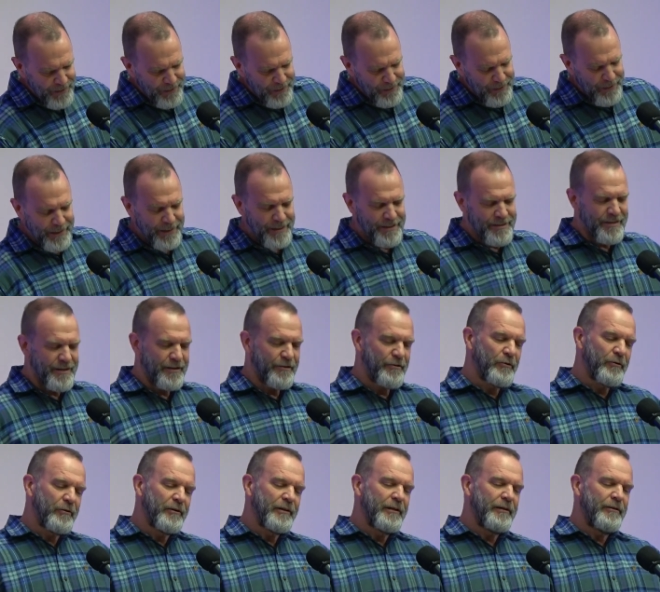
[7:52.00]
Like I said
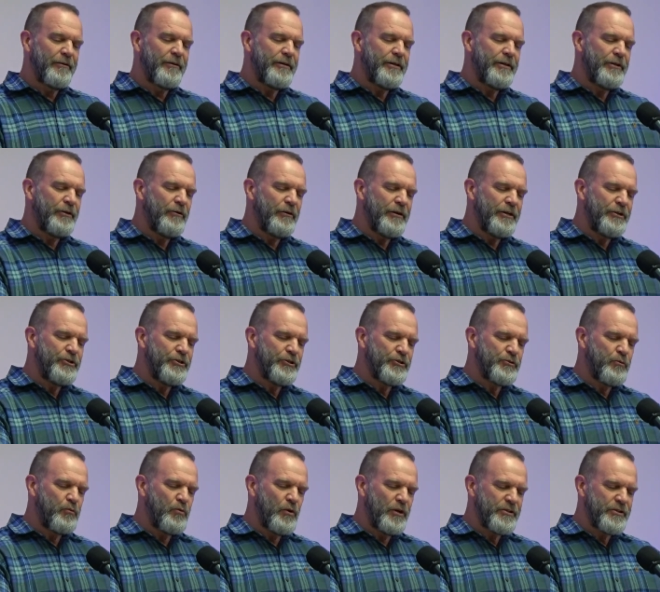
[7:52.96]
earlier, you know, it
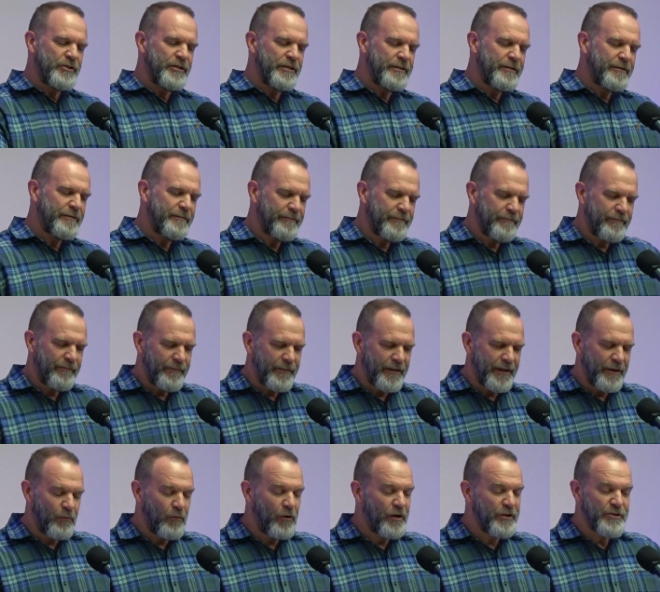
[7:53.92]
just wasn't
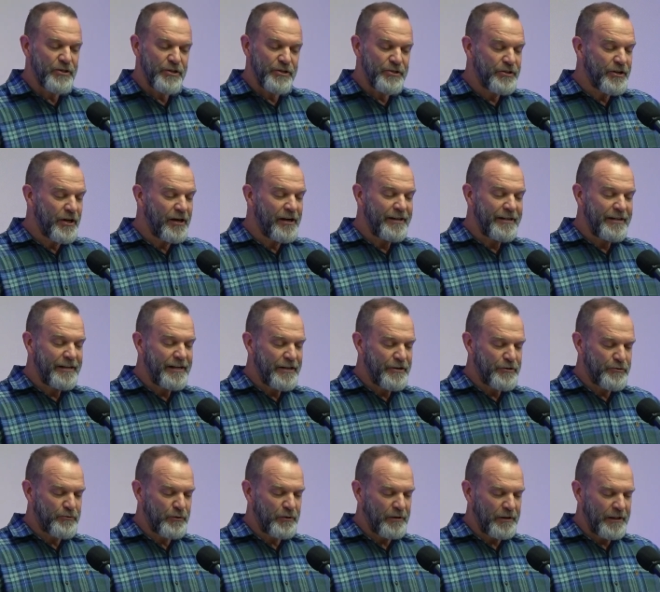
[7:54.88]
it wasn't done in
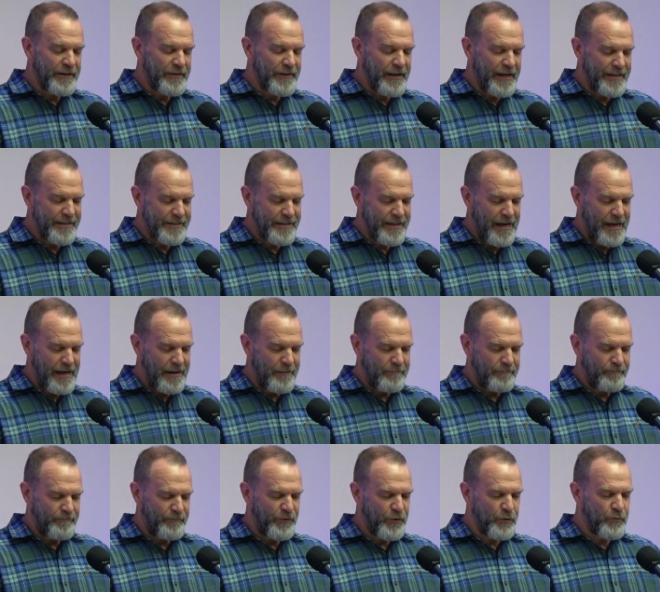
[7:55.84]
Israel at that time.
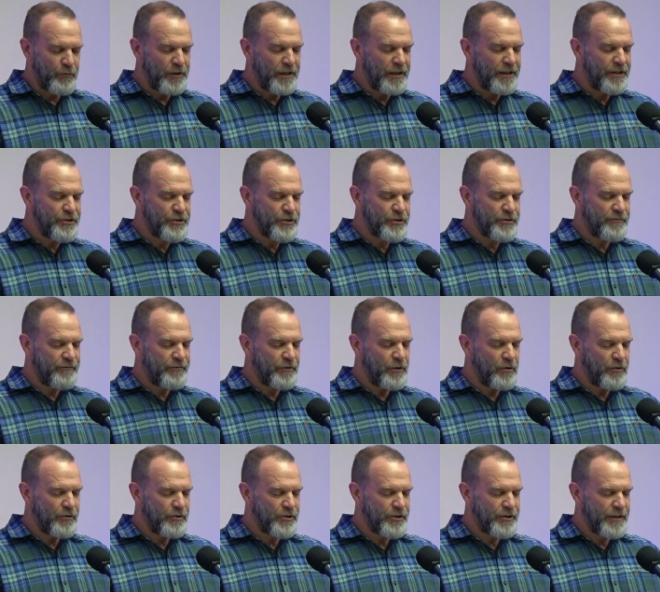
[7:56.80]
The religious
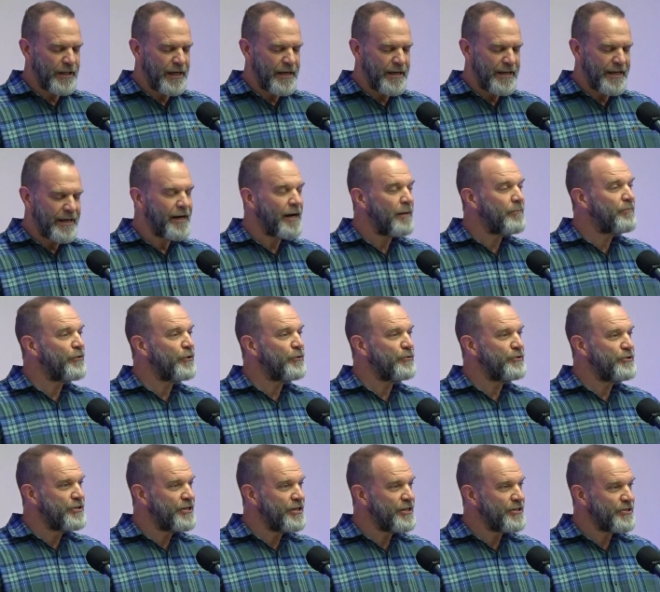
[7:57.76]
folks, they kept their
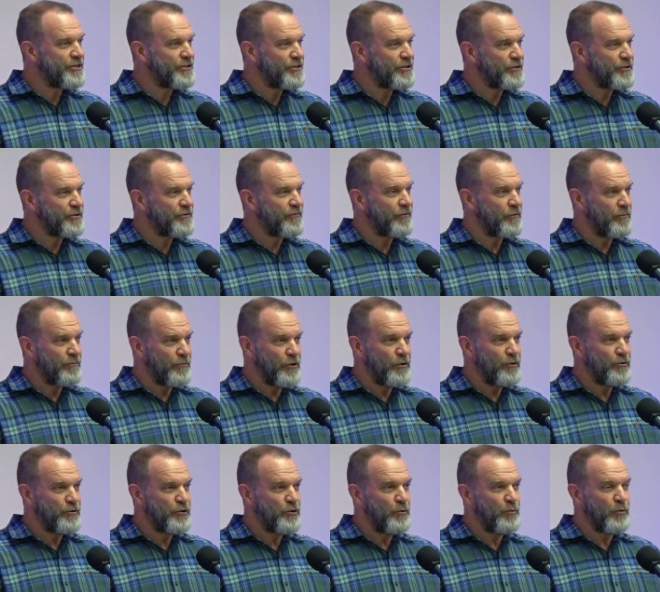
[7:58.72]
distance from
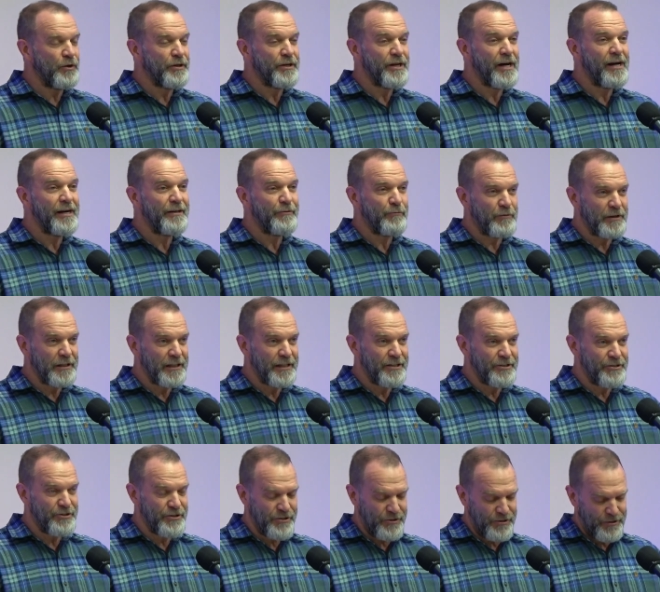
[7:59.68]
those who were non
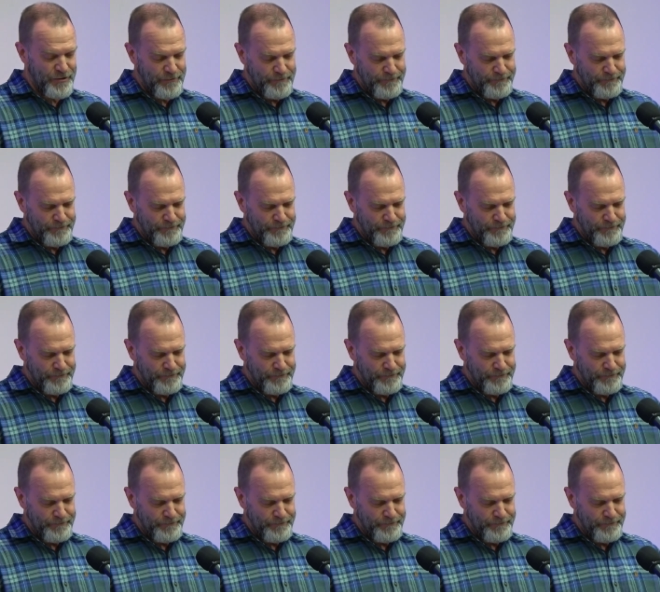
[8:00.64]
religious.